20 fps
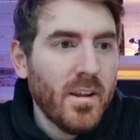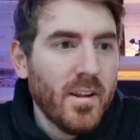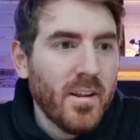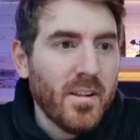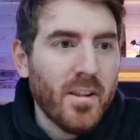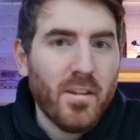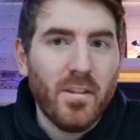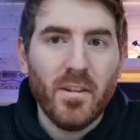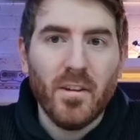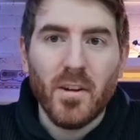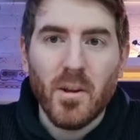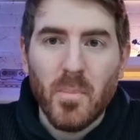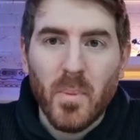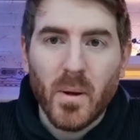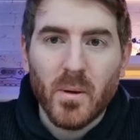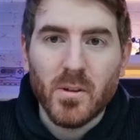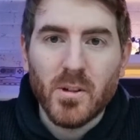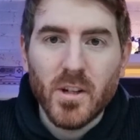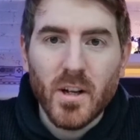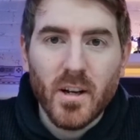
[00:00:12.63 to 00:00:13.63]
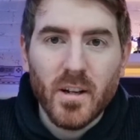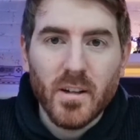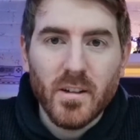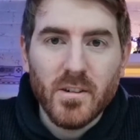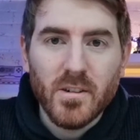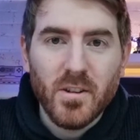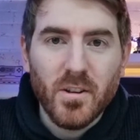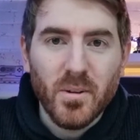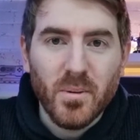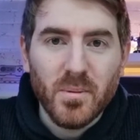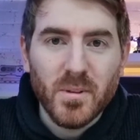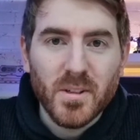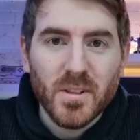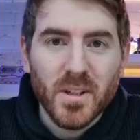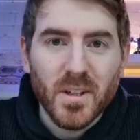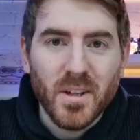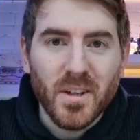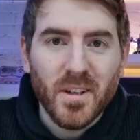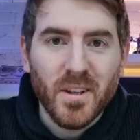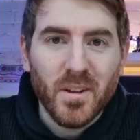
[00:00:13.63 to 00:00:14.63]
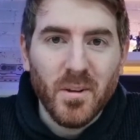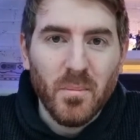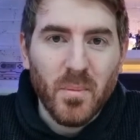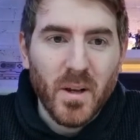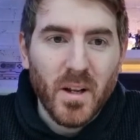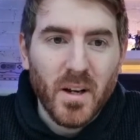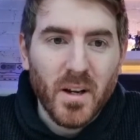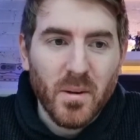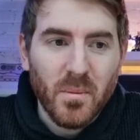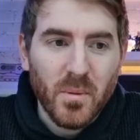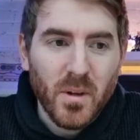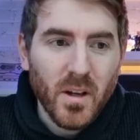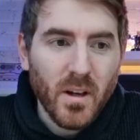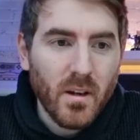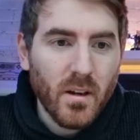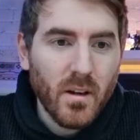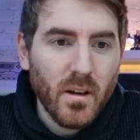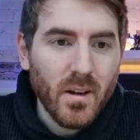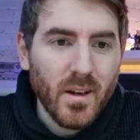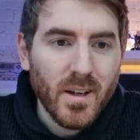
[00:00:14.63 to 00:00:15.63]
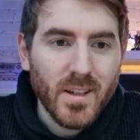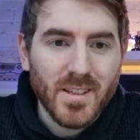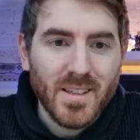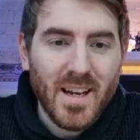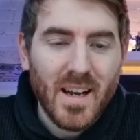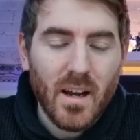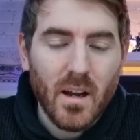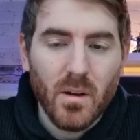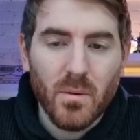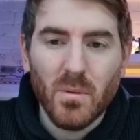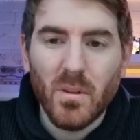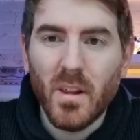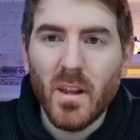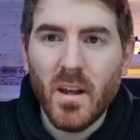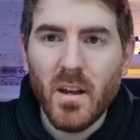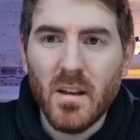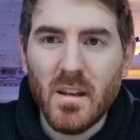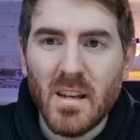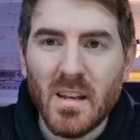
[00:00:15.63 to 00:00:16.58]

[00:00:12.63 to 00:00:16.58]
£30 challenge that me and Liam did is out there.